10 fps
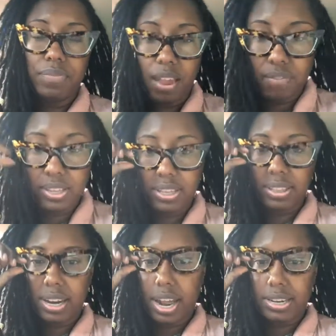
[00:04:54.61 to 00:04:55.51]
everything
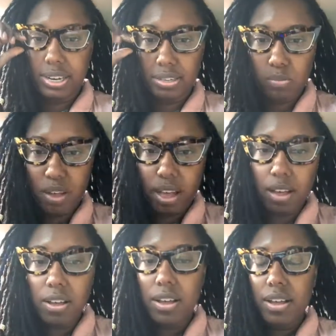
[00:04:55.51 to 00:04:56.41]
that I need as
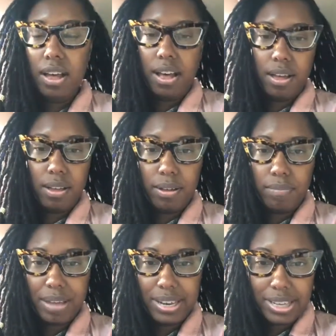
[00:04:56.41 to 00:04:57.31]
well.
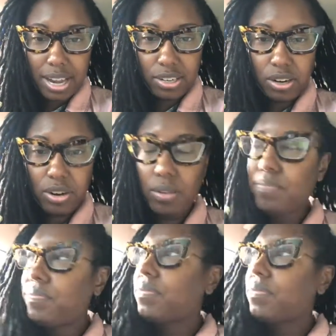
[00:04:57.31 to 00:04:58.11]
Hey Tasha girl.